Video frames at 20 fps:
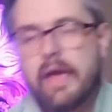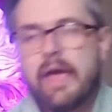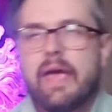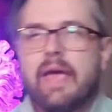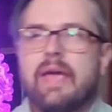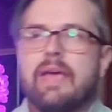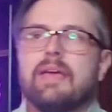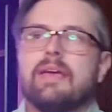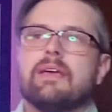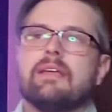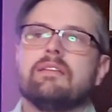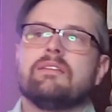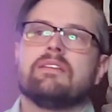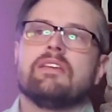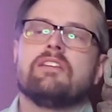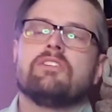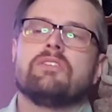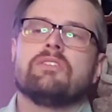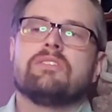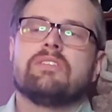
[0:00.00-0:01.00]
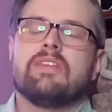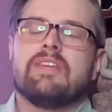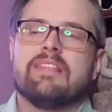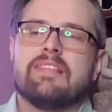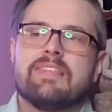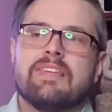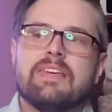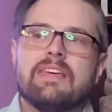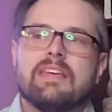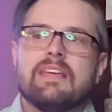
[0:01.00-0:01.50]
And interesting
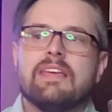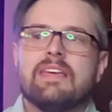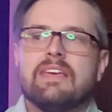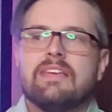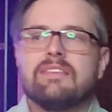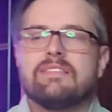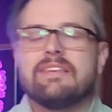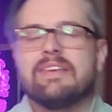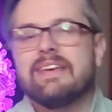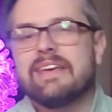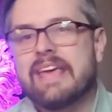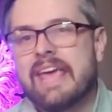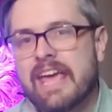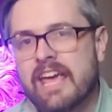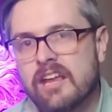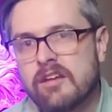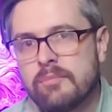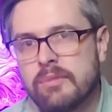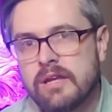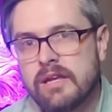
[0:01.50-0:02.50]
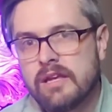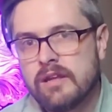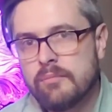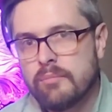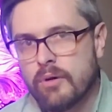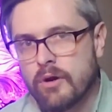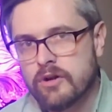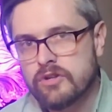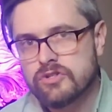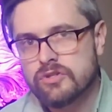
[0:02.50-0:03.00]
thing is it can be in
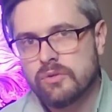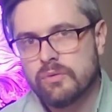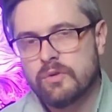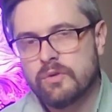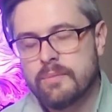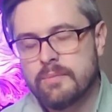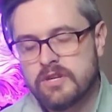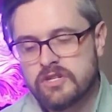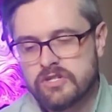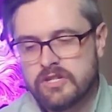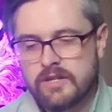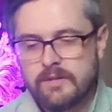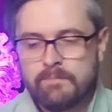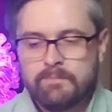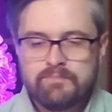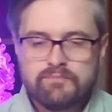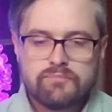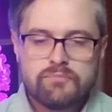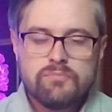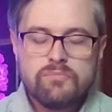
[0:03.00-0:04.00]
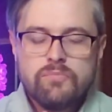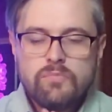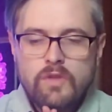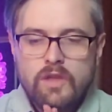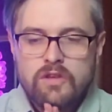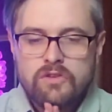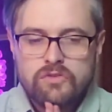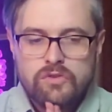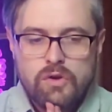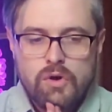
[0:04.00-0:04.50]
partial remission.
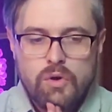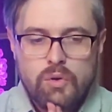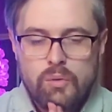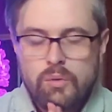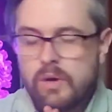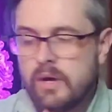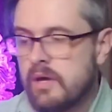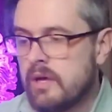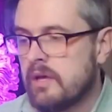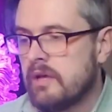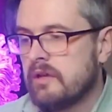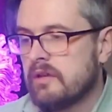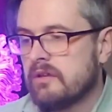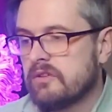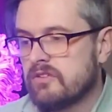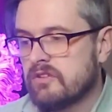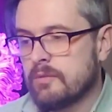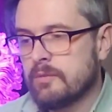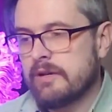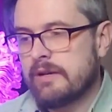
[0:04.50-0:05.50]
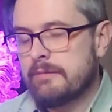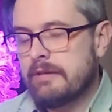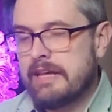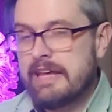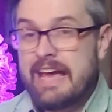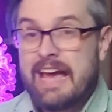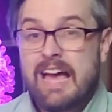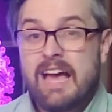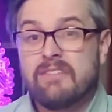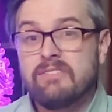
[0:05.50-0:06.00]
So someone may
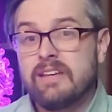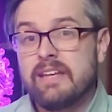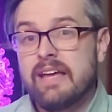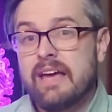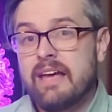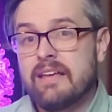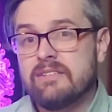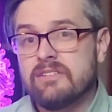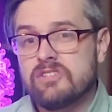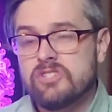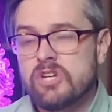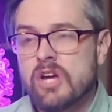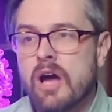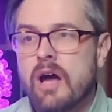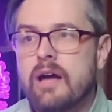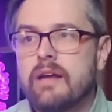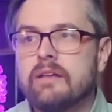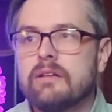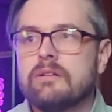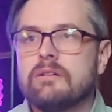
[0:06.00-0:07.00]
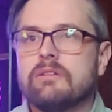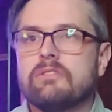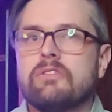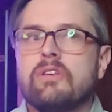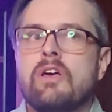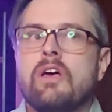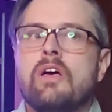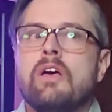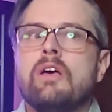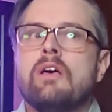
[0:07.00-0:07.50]
have it as a child,
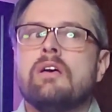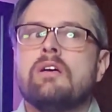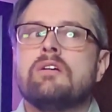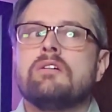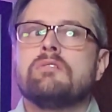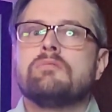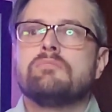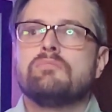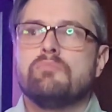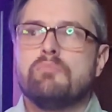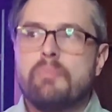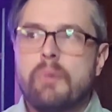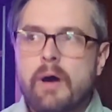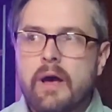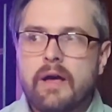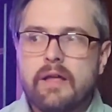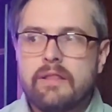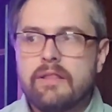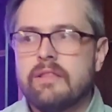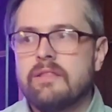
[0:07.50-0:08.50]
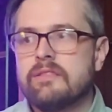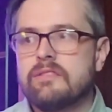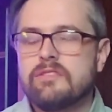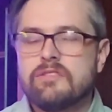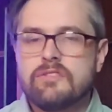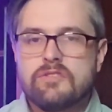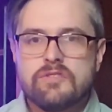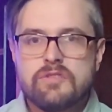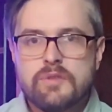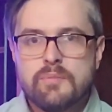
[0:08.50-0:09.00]
but
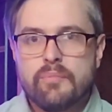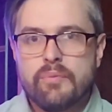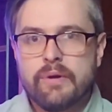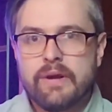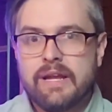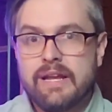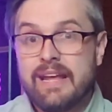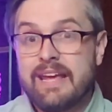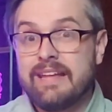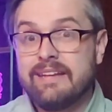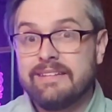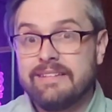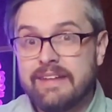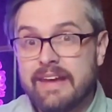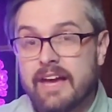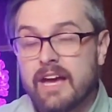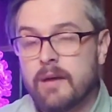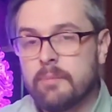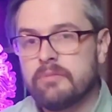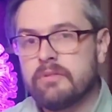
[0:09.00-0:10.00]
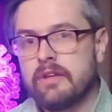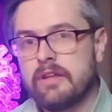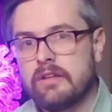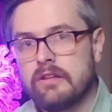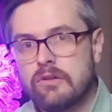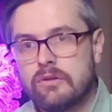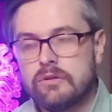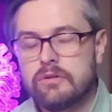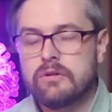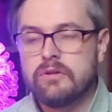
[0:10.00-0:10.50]
the brain adapts and
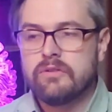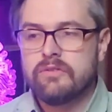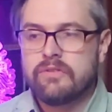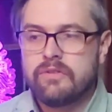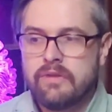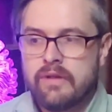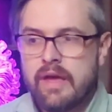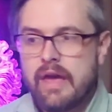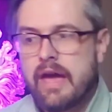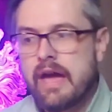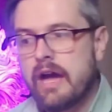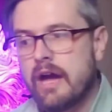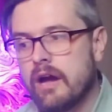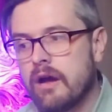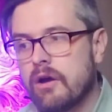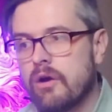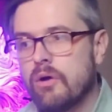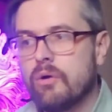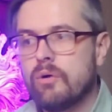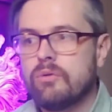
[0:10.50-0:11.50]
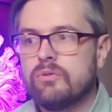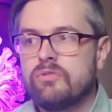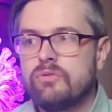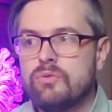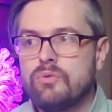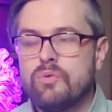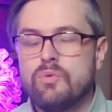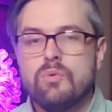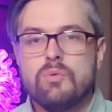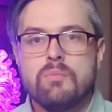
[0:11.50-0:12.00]
learns how
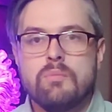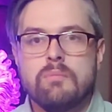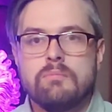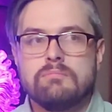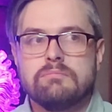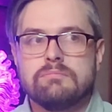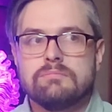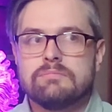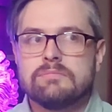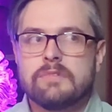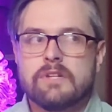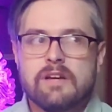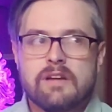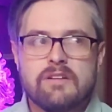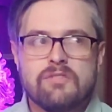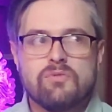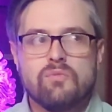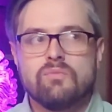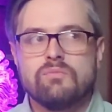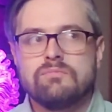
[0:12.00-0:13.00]
to kind of